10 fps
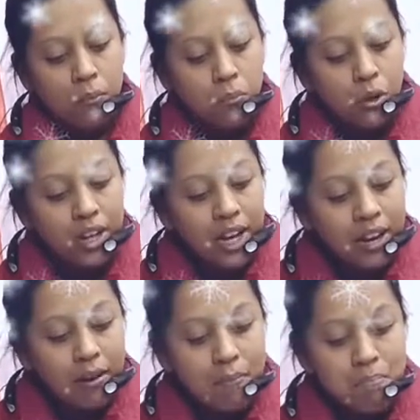
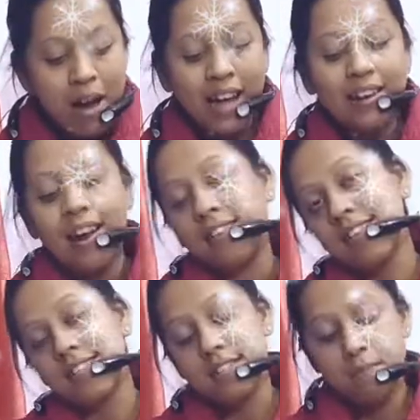Morel
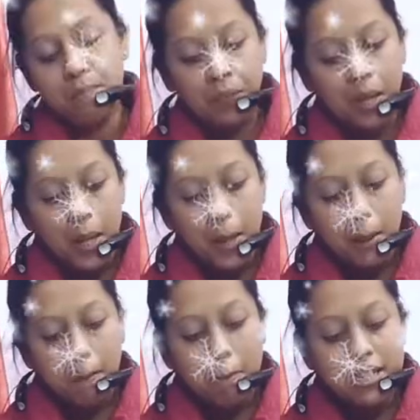manhandles him,
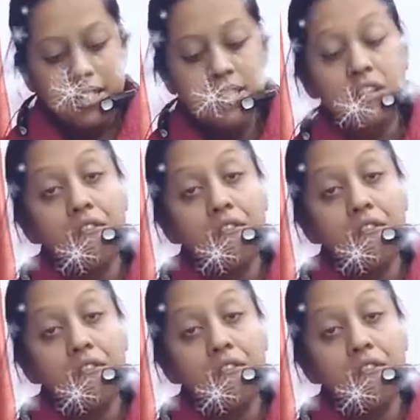but is